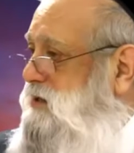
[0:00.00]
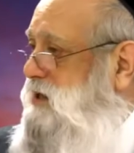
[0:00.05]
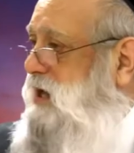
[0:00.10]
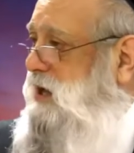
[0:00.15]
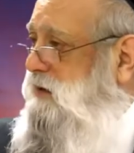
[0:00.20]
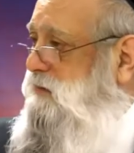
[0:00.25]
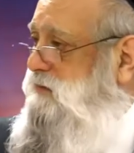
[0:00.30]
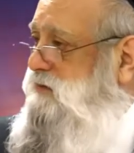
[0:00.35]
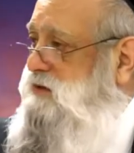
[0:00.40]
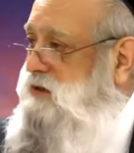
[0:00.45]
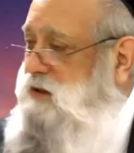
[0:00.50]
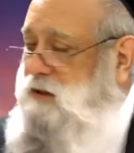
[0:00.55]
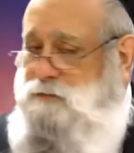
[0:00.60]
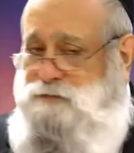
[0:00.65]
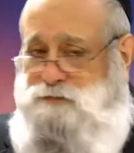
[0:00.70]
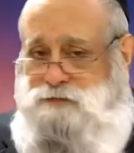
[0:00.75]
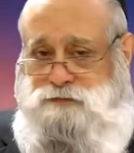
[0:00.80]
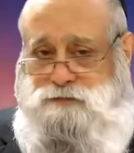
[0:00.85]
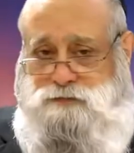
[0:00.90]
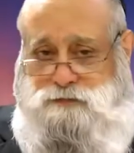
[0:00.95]
ourselves
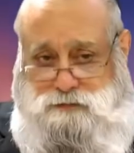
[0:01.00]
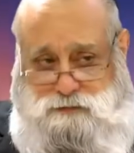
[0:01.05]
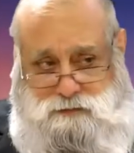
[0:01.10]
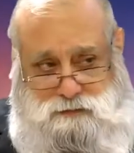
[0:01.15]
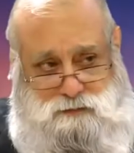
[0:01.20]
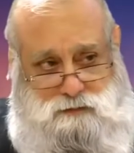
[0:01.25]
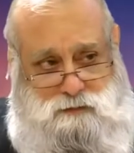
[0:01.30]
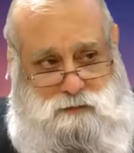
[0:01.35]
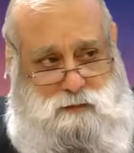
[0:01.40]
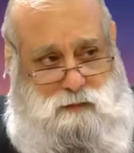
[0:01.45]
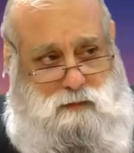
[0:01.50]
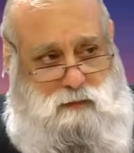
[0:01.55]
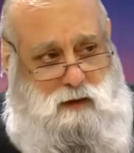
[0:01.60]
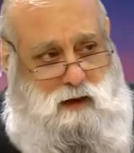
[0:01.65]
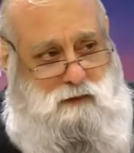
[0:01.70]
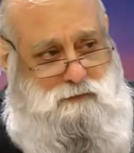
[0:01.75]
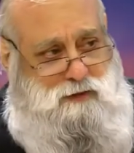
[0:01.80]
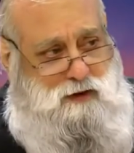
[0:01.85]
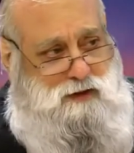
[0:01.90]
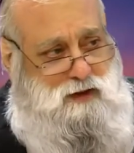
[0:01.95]

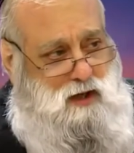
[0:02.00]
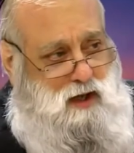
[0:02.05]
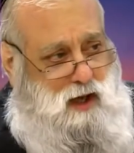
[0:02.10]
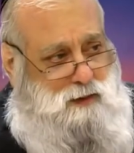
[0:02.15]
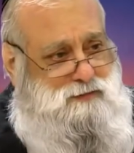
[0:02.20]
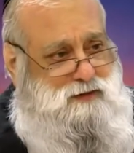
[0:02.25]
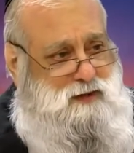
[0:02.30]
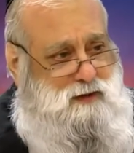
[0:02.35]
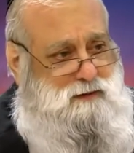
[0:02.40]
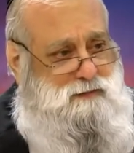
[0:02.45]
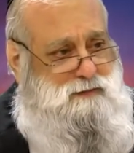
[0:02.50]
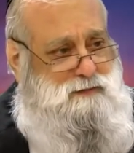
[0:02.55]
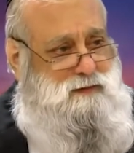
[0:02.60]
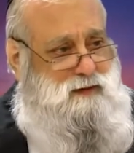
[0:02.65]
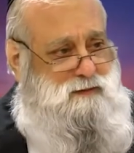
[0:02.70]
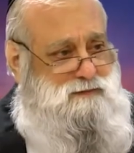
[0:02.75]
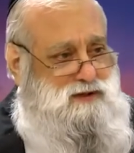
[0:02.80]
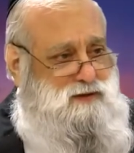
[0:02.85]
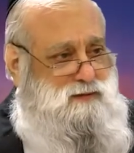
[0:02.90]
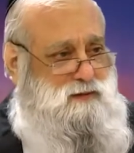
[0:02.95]
for the Yom Tov
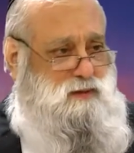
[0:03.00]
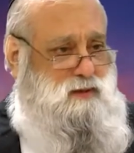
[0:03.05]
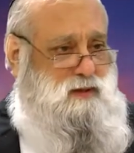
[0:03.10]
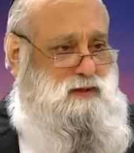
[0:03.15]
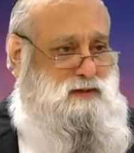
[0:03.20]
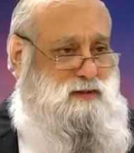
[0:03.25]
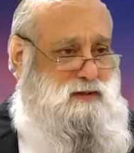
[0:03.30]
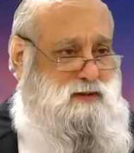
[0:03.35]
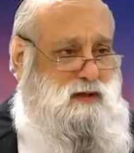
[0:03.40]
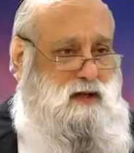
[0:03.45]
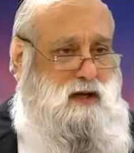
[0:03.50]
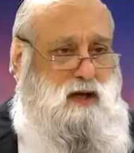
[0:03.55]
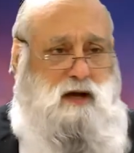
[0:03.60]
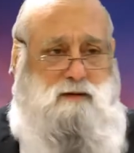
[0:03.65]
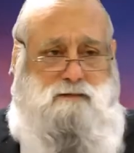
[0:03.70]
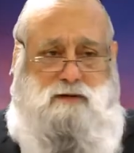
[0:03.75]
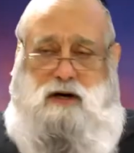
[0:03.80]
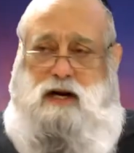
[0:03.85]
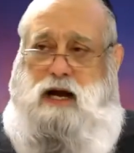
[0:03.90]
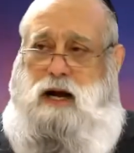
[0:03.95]
of Shavuos,
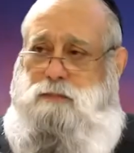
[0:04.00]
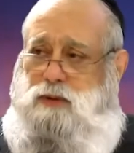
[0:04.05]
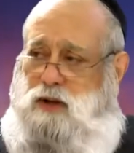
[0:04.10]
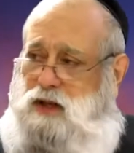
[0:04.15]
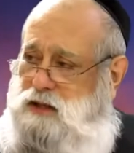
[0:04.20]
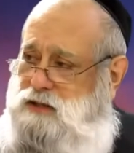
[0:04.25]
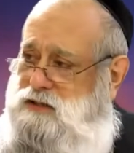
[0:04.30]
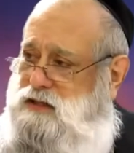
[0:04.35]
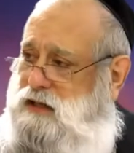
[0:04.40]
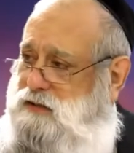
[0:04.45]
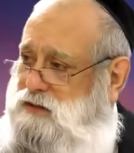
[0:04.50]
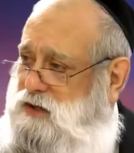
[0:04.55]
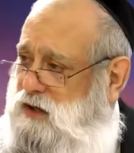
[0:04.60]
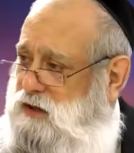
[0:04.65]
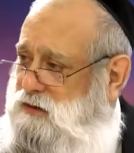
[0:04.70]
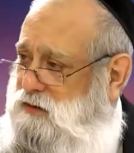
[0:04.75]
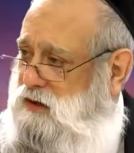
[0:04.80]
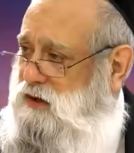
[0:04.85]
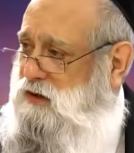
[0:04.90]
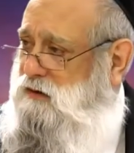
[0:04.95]
for Kabbalas
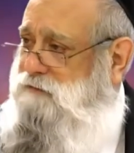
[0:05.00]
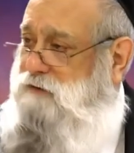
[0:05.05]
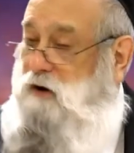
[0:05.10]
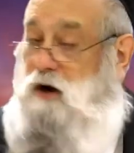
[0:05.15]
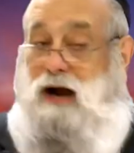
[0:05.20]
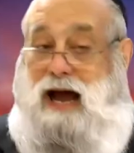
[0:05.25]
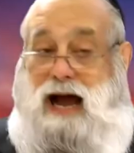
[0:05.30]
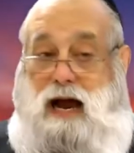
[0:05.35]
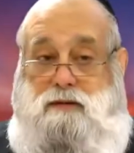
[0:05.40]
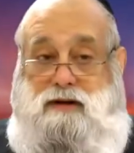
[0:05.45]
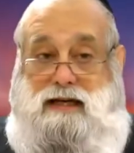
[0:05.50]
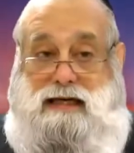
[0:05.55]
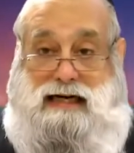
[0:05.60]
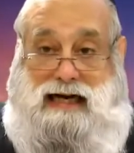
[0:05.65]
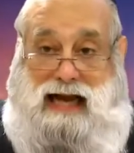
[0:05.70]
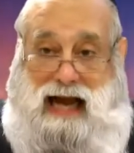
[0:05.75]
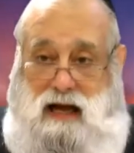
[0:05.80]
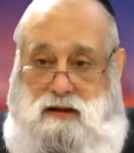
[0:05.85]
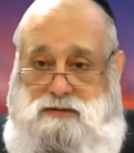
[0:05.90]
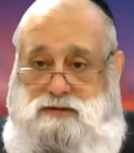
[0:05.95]
HaTorah, for our
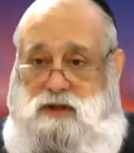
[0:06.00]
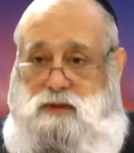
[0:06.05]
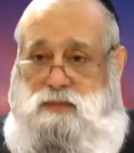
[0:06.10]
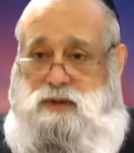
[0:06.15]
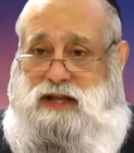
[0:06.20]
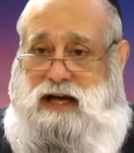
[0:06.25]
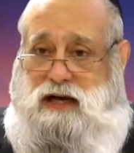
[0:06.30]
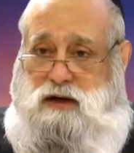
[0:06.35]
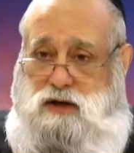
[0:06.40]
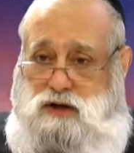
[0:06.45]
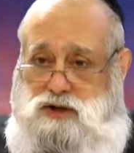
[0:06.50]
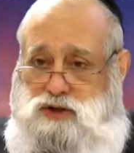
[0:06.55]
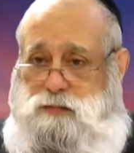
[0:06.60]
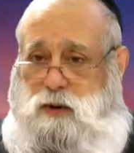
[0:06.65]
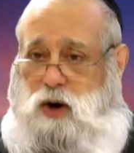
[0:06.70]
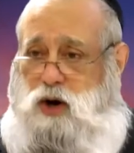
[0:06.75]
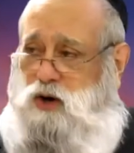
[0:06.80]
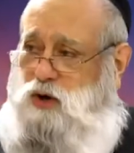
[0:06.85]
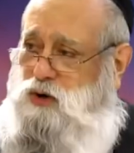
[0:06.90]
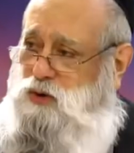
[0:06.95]
encounter with HaKadosh
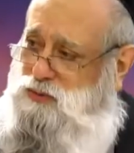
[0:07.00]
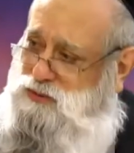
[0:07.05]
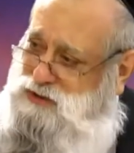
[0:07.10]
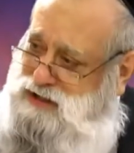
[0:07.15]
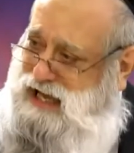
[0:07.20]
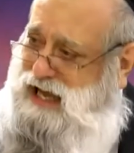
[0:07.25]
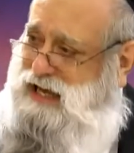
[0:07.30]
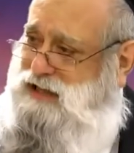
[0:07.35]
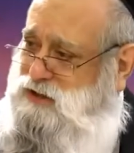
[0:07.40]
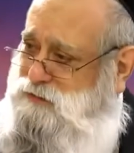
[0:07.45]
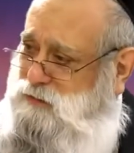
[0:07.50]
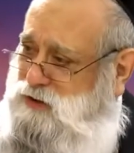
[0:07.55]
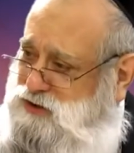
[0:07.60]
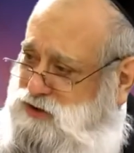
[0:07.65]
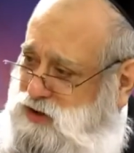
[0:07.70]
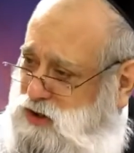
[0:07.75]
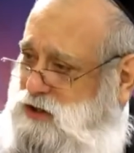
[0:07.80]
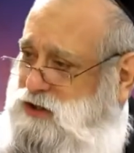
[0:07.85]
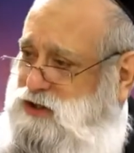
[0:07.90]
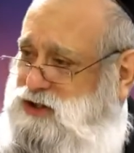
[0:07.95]
Baruch Hu next
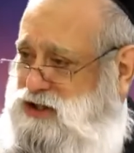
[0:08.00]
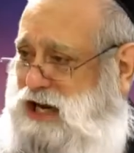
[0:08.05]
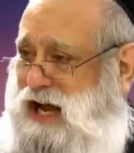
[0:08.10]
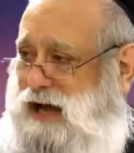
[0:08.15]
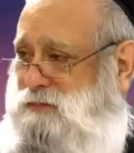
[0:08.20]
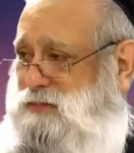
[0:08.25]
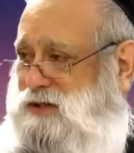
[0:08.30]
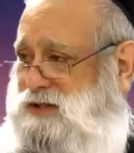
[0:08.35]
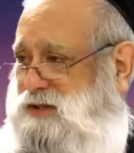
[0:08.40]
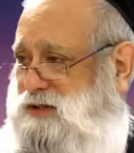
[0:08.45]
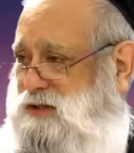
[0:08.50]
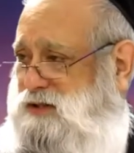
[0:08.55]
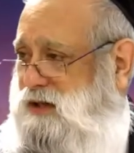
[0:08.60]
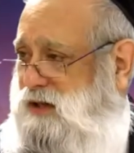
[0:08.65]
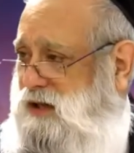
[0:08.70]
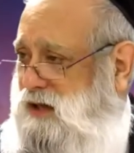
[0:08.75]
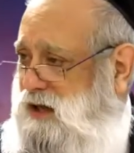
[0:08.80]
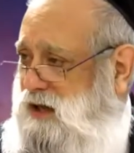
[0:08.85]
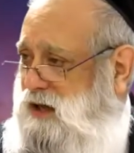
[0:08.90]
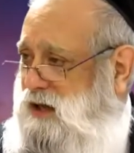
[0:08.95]
Matzoi Shabbos,
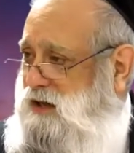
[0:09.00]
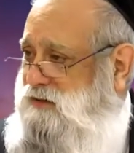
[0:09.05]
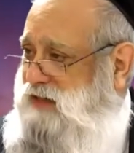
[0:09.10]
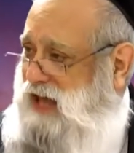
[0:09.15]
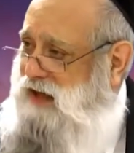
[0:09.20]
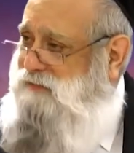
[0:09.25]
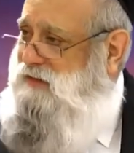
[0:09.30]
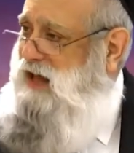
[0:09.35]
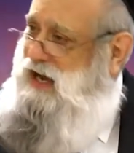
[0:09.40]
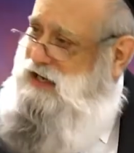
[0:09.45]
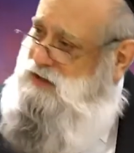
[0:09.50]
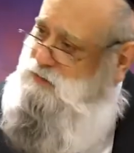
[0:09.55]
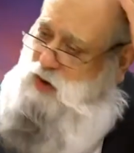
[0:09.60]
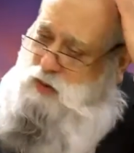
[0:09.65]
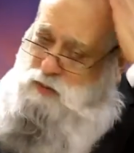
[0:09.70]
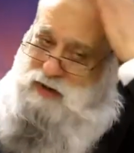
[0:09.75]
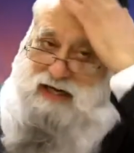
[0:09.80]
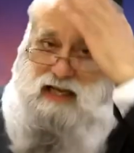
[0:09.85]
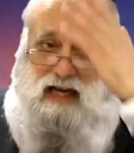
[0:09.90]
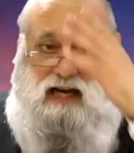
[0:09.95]
that night
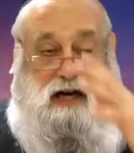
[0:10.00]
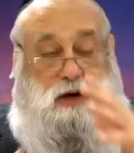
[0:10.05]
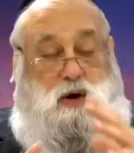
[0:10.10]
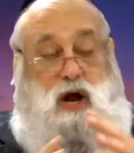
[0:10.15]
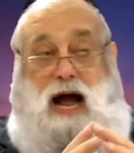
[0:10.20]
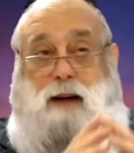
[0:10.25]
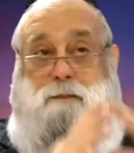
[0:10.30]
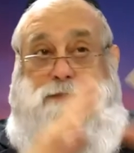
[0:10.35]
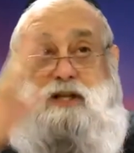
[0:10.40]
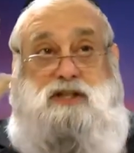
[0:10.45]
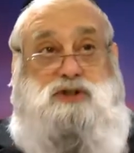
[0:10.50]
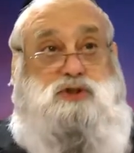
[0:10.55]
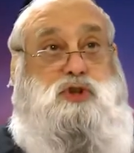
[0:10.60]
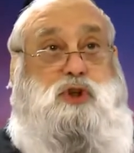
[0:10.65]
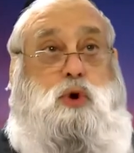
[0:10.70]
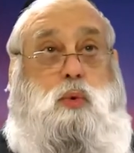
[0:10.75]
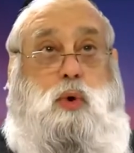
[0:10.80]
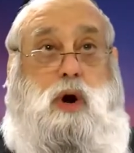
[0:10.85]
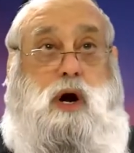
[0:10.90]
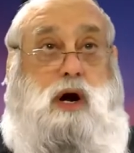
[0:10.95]
where we can accomplish
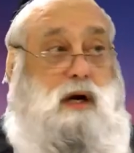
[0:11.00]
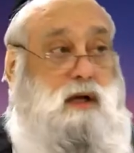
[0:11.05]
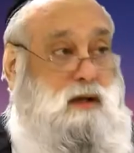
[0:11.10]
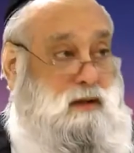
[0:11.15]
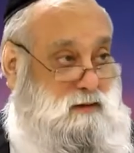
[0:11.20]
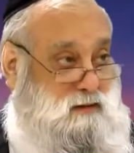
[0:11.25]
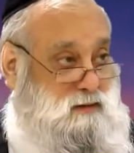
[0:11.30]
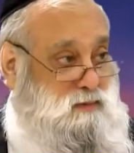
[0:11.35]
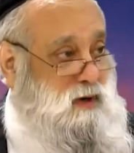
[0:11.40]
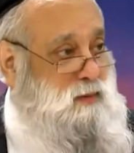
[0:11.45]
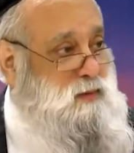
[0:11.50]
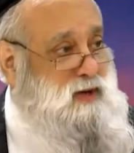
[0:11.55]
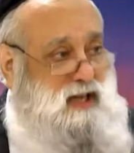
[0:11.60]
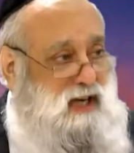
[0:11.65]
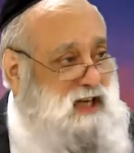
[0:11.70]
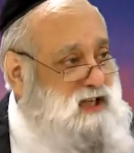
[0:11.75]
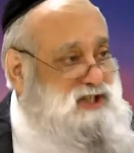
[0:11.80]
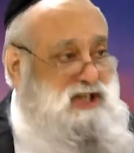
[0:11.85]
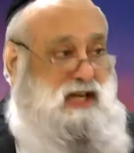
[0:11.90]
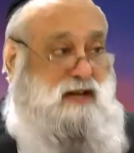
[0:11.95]
the world, where we
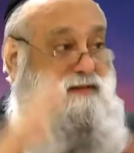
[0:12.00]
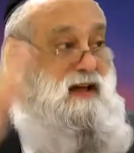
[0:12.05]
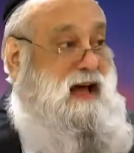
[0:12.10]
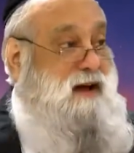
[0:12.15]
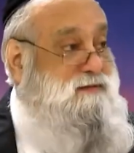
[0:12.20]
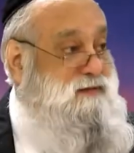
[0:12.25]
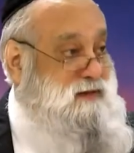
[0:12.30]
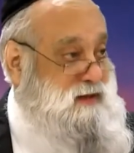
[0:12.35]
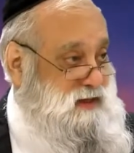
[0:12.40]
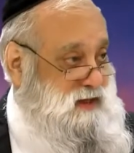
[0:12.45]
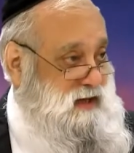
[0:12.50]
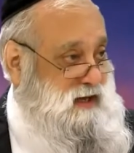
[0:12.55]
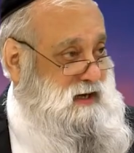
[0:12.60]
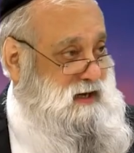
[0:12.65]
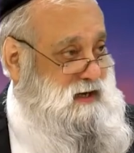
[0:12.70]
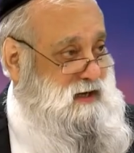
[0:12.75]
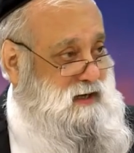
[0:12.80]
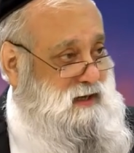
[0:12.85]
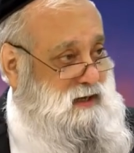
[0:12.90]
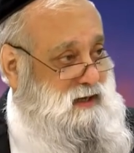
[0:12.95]
can achieve everything.
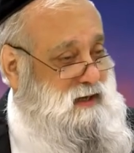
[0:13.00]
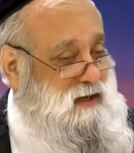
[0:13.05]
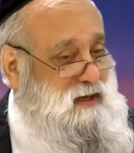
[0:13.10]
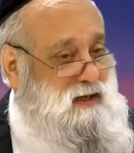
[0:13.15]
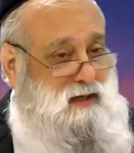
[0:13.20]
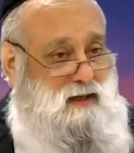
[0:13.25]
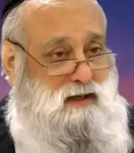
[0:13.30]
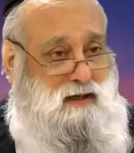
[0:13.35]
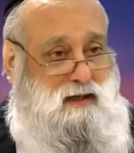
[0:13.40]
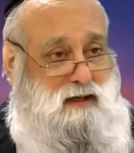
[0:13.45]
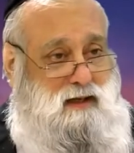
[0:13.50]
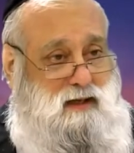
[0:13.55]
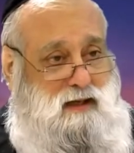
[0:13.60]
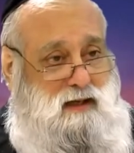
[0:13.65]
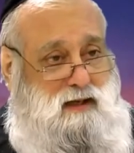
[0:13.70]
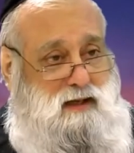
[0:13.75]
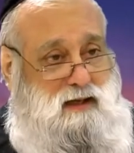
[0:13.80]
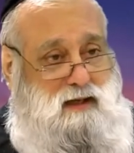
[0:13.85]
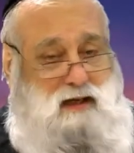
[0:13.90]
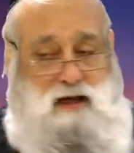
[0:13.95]

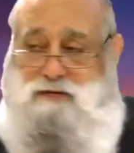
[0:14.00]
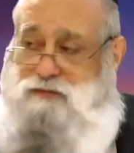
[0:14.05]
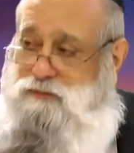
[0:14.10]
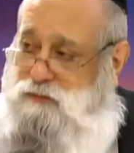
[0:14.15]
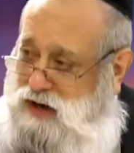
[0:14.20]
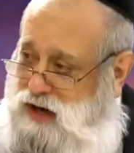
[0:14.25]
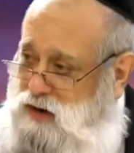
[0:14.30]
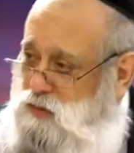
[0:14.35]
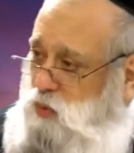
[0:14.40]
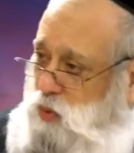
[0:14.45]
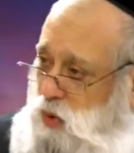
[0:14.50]
If we